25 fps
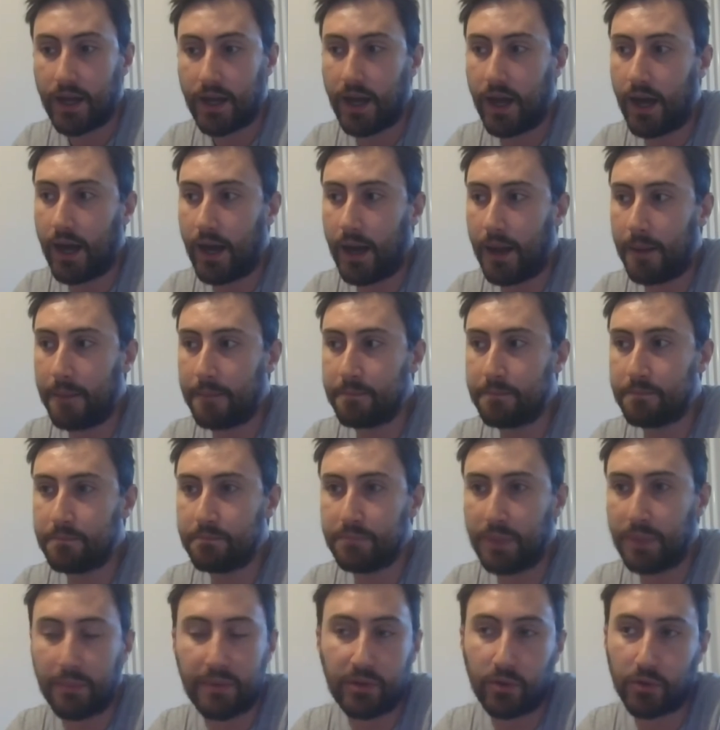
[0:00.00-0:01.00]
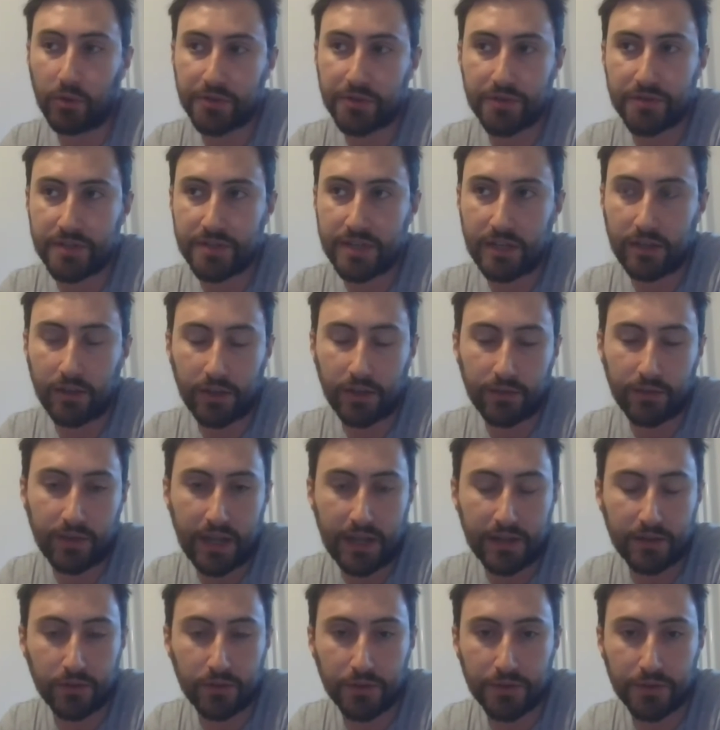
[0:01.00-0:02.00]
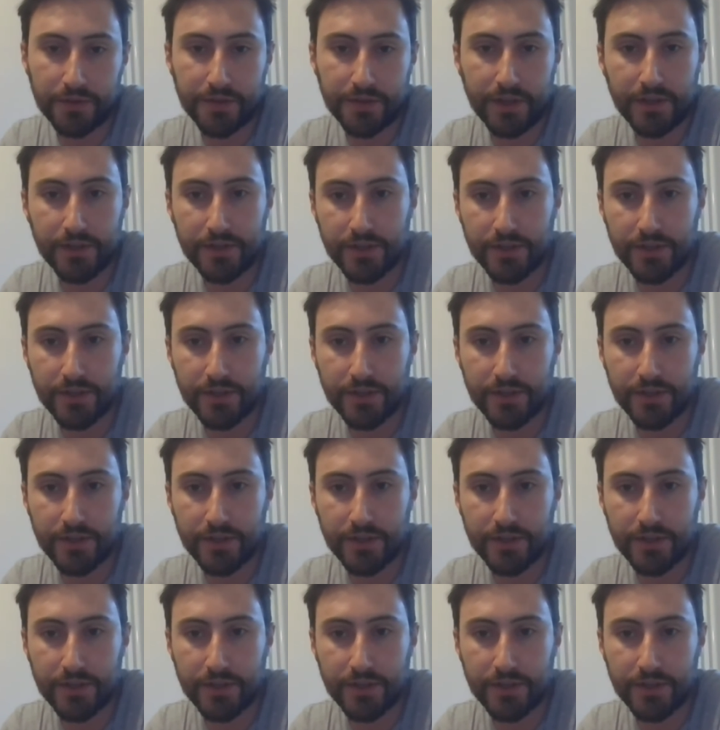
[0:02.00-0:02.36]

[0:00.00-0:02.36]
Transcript: But we also see a lot of landlords that